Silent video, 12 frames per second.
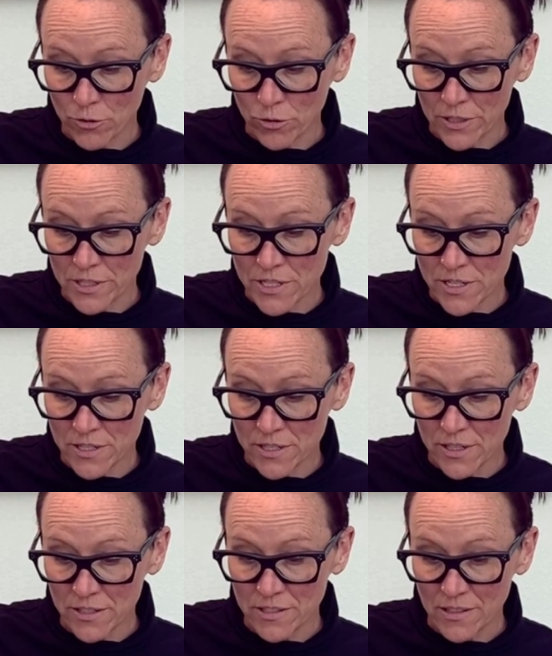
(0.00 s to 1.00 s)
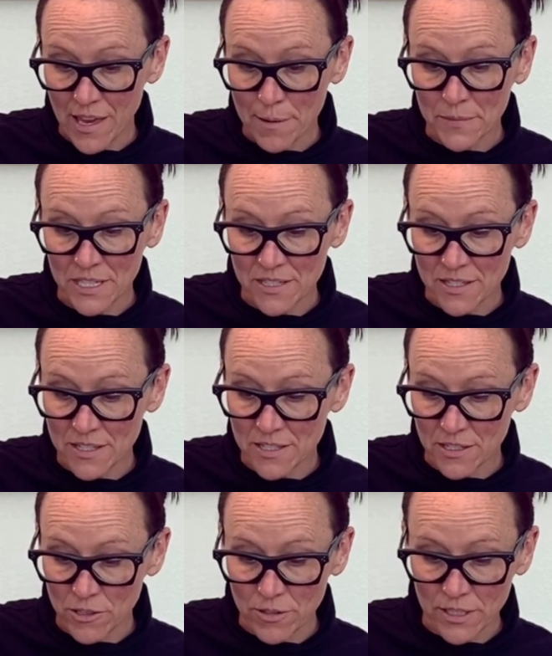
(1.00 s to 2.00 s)
orange, so that means
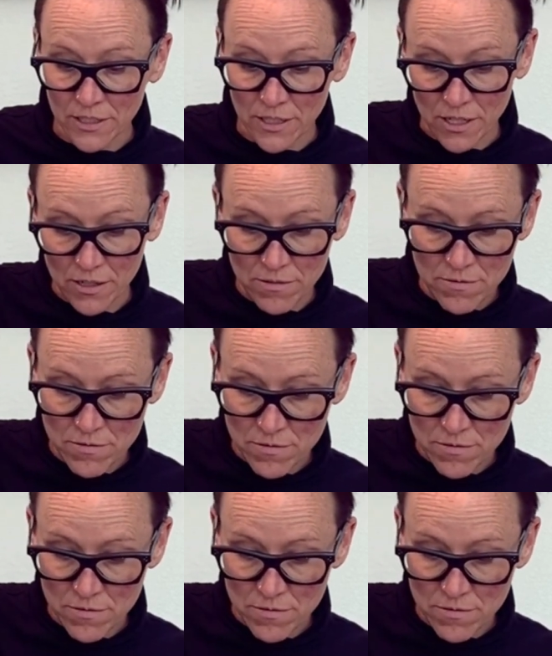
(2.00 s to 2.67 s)
you get to go